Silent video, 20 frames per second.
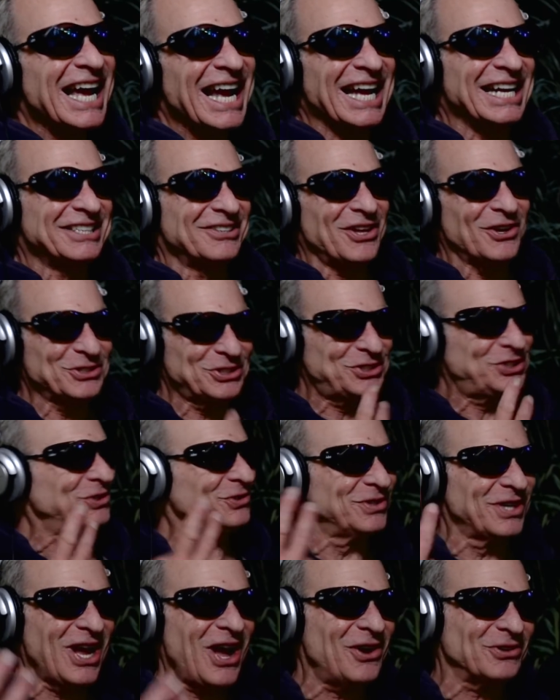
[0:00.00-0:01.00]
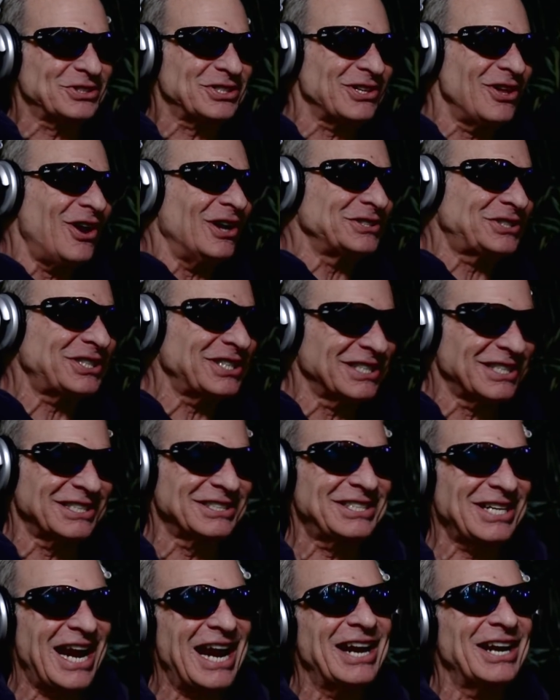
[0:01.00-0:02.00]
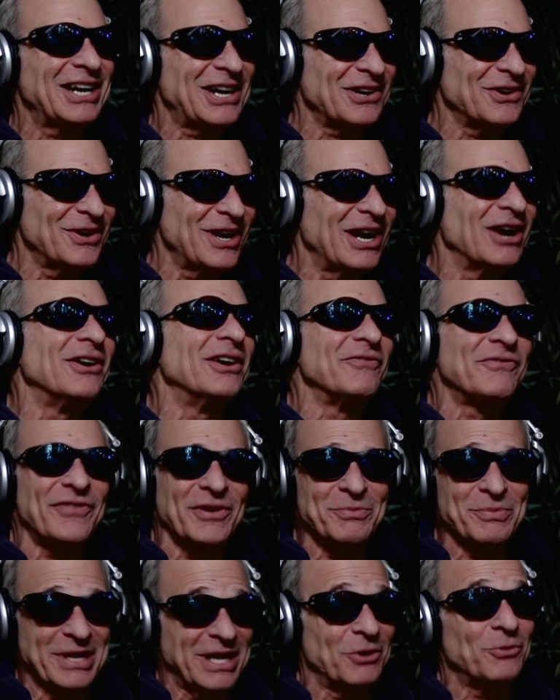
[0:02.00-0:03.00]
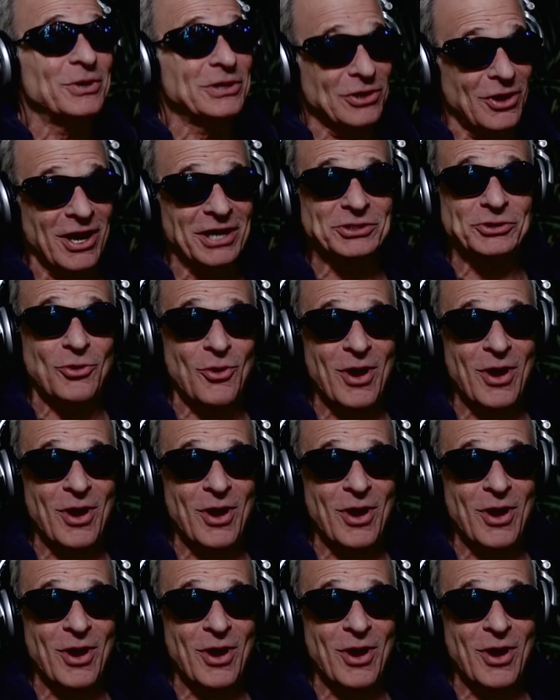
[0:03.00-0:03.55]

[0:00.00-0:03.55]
And those two notes launched an entire career. And for me, it would launch